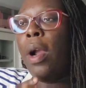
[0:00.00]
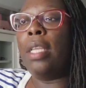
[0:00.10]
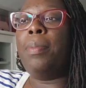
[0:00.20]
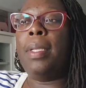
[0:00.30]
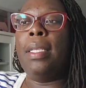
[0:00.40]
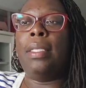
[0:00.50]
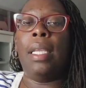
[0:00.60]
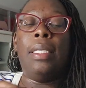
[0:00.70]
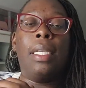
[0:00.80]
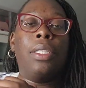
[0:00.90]
Her husband
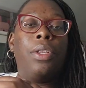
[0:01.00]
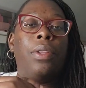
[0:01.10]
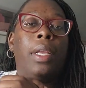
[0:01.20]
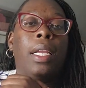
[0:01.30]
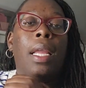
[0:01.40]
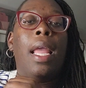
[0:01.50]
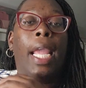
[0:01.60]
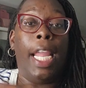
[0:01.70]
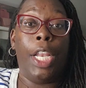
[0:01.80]
is, is entering